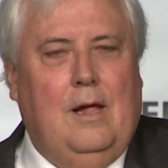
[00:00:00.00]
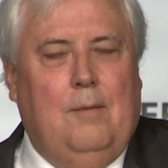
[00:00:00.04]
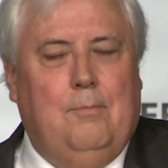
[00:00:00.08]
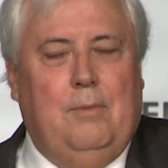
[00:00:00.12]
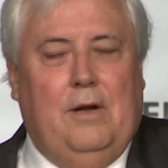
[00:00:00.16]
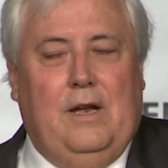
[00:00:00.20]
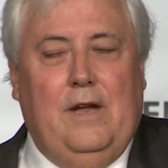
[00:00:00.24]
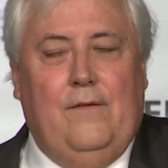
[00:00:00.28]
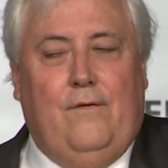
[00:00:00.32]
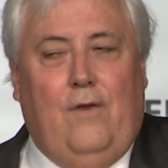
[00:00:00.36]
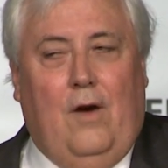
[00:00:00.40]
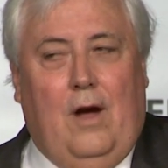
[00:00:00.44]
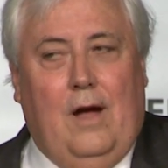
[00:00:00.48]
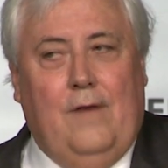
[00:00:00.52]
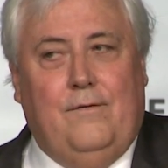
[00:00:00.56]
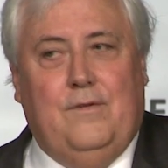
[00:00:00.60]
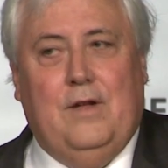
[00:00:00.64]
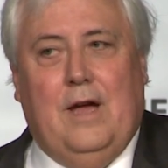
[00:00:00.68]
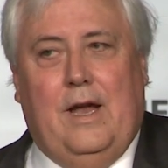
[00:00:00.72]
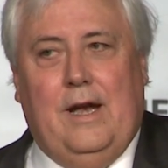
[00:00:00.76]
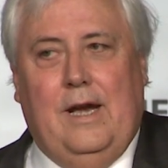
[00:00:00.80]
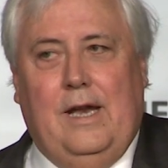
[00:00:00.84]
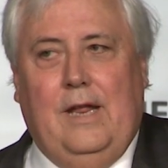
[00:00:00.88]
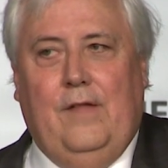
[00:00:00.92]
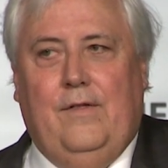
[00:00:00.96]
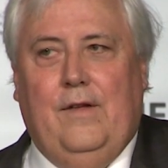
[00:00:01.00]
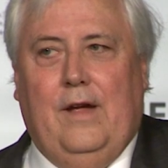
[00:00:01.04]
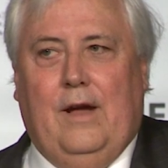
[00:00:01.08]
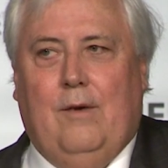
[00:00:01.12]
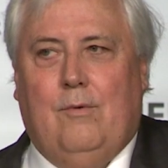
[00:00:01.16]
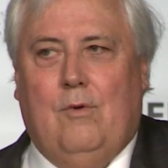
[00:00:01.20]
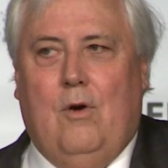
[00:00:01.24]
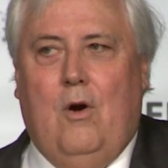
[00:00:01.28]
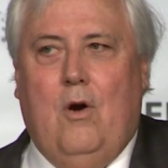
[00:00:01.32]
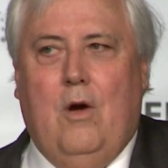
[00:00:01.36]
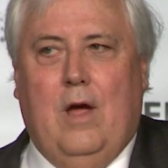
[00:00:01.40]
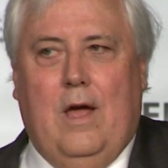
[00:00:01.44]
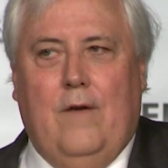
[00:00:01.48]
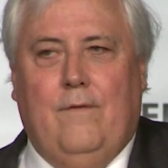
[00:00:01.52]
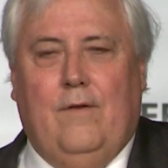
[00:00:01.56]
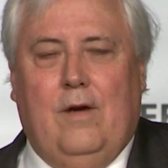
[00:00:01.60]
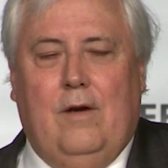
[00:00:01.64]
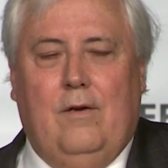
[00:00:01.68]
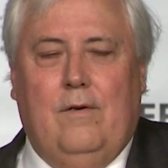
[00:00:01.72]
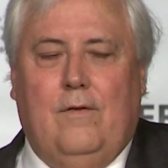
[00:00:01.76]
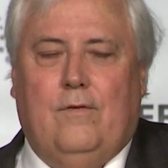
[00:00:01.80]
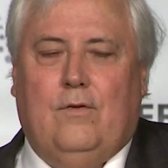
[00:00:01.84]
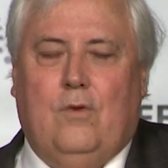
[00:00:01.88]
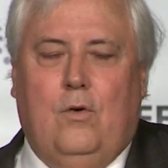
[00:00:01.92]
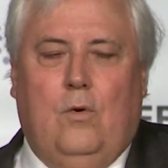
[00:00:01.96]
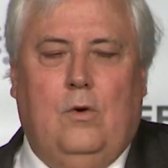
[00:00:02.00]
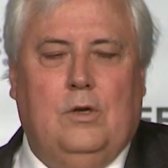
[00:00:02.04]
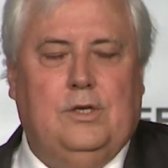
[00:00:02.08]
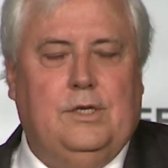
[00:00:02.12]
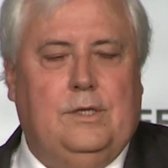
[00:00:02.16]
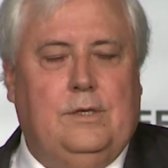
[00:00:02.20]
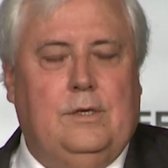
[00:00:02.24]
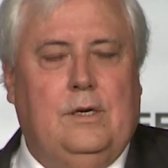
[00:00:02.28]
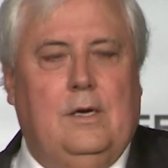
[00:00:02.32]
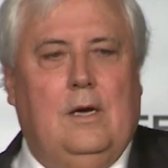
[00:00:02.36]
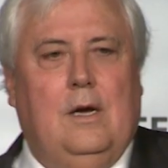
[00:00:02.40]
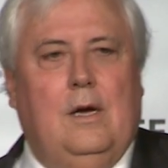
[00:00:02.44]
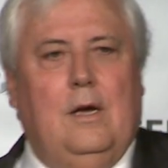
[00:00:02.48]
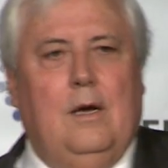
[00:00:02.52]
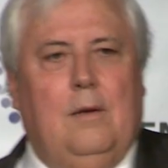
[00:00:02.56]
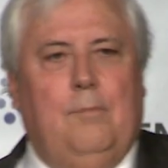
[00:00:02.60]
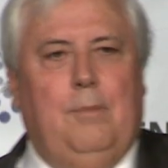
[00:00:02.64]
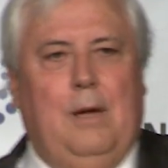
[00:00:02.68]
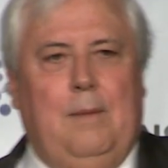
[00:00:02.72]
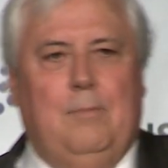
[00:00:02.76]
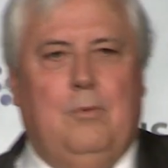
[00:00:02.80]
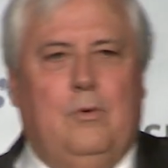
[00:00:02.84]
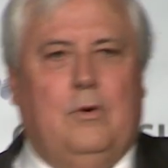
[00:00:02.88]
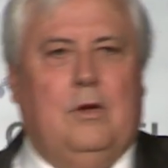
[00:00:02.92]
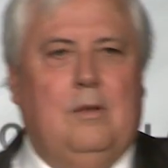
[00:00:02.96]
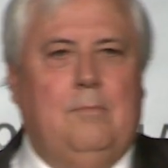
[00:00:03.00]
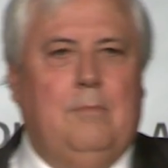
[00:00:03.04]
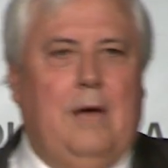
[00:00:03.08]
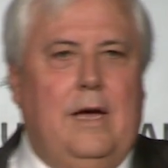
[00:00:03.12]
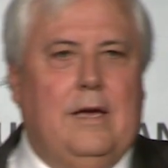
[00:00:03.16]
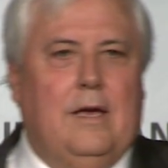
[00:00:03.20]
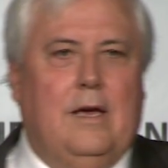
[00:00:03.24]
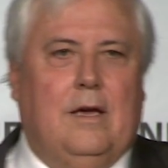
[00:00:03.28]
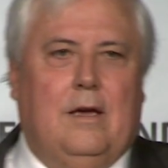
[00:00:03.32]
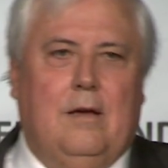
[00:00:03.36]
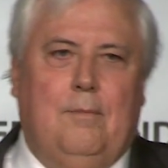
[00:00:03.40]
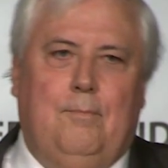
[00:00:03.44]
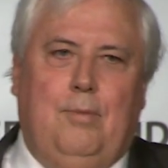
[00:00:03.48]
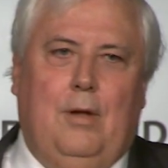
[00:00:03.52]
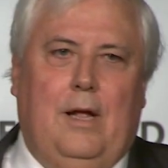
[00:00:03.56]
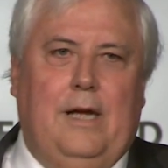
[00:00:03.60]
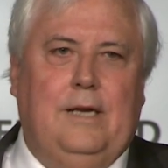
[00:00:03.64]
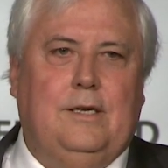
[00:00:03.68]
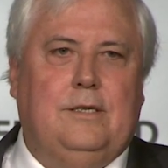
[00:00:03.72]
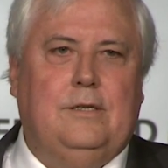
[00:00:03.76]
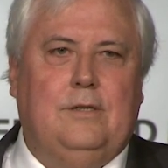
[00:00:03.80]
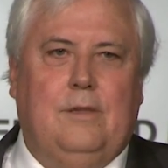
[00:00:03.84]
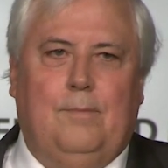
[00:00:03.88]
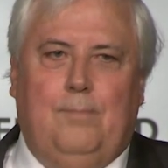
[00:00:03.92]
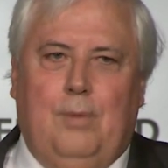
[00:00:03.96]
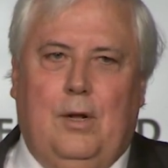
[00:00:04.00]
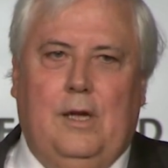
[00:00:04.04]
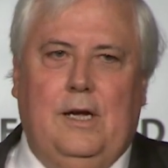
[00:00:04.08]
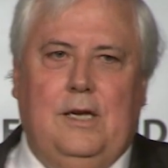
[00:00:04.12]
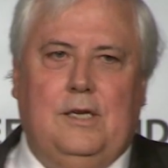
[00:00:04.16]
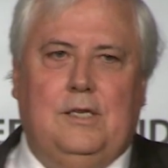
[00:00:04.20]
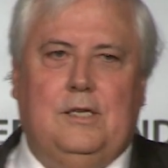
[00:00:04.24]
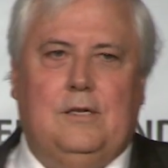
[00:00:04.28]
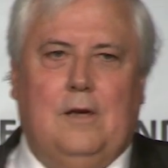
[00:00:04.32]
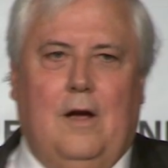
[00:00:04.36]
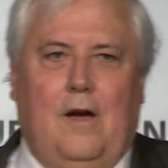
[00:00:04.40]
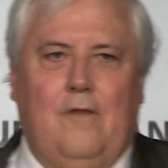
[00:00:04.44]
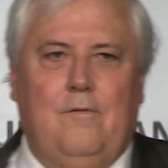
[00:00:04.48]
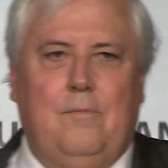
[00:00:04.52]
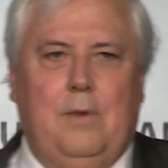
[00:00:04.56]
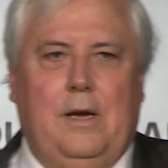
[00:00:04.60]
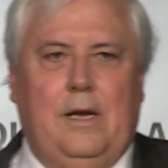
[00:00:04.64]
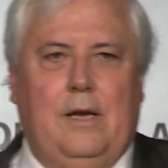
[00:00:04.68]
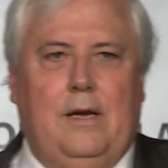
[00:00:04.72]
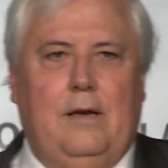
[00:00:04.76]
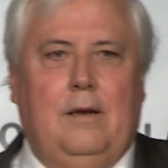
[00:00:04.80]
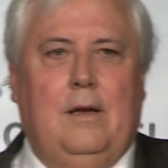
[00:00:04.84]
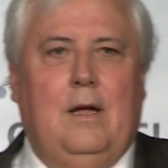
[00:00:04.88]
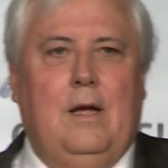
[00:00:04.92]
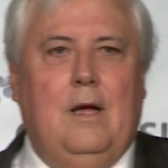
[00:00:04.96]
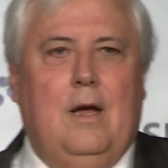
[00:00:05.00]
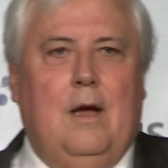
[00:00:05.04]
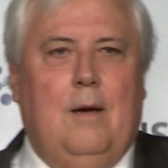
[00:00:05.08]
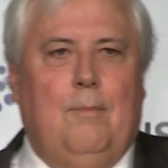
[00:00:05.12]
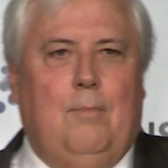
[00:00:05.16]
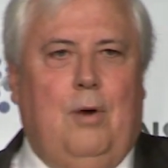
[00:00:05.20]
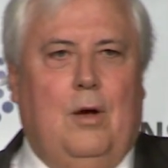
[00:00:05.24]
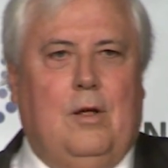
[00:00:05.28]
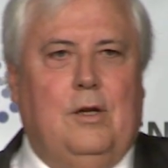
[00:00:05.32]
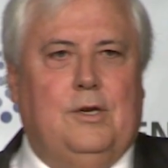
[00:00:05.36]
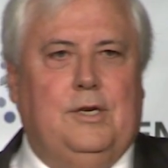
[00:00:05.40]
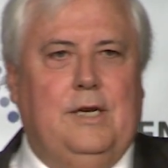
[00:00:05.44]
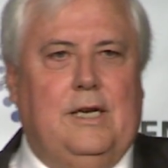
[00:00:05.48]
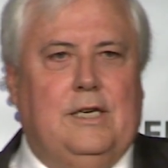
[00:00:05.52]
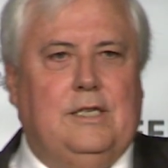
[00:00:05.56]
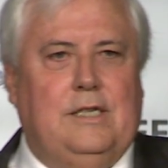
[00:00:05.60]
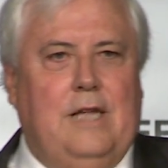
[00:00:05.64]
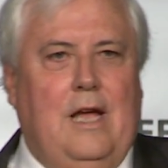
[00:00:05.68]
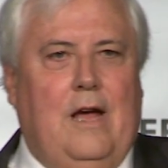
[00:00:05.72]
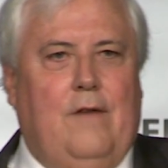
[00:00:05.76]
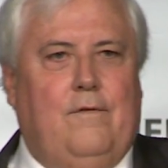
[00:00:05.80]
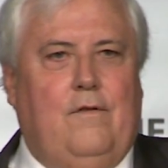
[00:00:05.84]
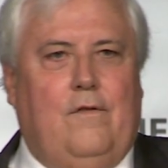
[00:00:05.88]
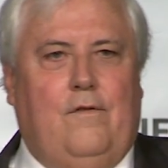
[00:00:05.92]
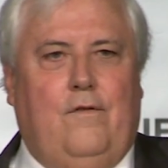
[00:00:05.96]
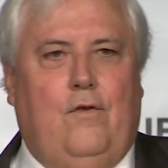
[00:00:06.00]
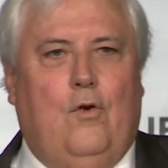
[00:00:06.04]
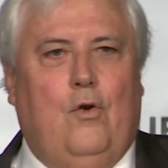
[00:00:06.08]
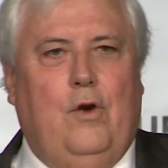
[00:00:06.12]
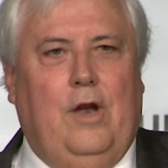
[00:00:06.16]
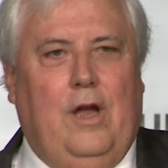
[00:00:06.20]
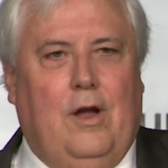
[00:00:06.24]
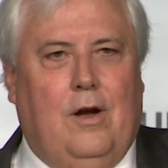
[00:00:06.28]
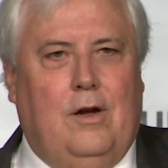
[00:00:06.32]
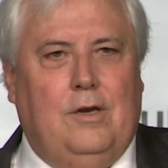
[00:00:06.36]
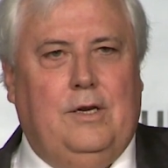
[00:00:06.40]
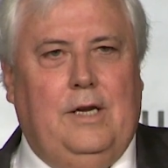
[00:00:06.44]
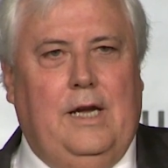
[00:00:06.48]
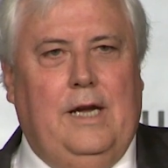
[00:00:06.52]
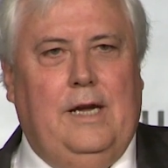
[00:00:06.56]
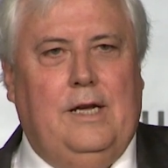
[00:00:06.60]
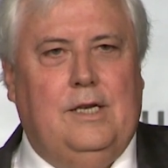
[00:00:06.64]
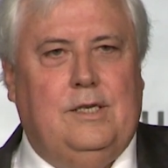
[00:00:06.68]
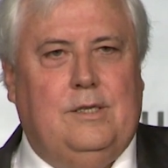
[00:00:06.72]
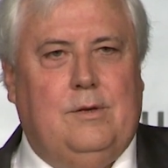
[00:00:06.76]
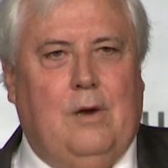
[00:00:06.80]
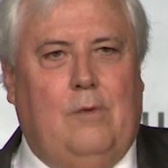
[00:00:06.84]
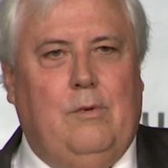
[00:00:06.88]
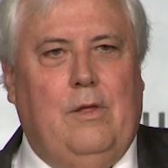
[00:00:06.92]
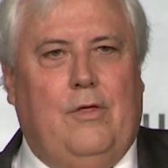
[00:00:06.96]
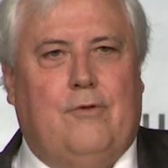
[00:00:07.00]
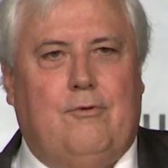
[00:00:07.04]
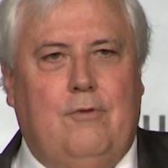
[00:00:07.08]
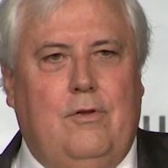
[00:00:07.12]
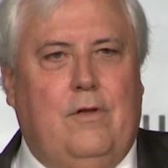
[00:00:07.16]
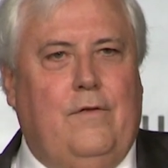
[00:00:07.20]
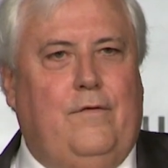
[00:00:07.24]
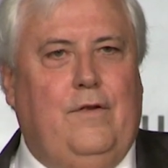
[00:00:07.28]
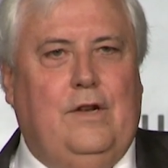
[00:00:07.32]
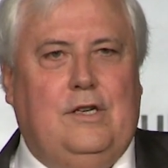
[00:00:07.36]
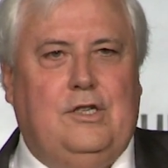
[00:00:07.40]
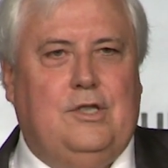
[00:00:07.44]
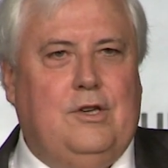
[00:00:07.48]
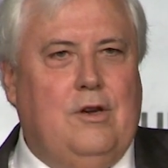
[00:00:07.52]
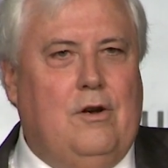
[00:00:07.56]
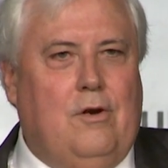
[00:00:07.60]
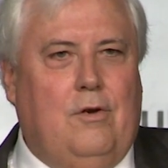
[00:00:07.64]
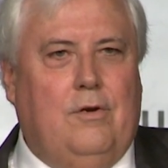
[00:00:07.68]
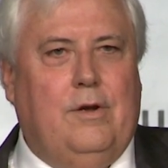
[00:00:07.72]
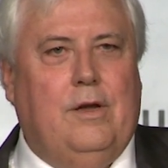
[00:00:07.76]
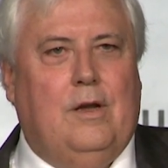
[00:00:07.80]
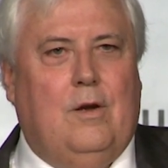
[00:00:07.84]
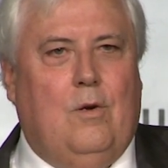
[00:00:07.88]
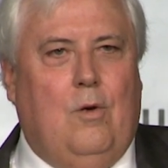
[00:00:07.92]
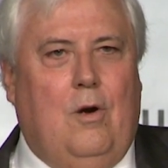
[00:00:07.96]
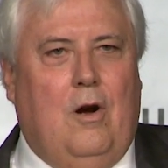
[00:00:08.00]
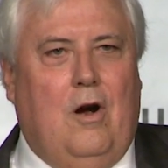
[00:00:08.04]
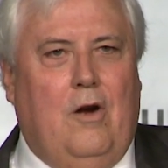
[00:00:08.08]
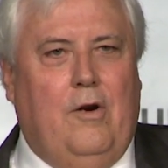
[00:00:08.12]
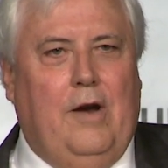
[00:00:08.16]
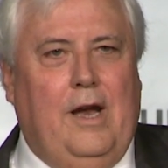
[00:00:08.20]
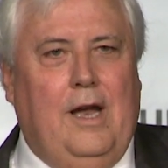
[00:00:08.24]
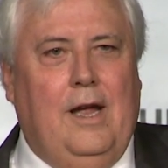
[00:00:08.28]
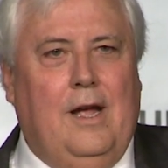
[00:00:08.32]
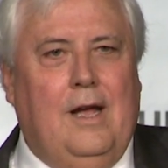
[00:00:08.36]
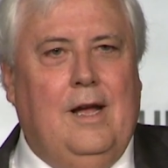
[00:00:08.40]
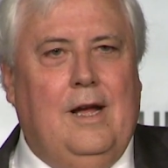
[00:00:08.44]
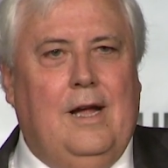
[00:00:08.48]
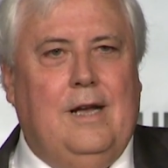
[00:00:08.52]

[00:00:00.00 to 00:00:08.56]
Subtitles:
But if I've done anything wrong ever, of course, people can make a complaint to the police. I've been in politics now for 40-odd years, so I went through the Fitzgerald inquiry.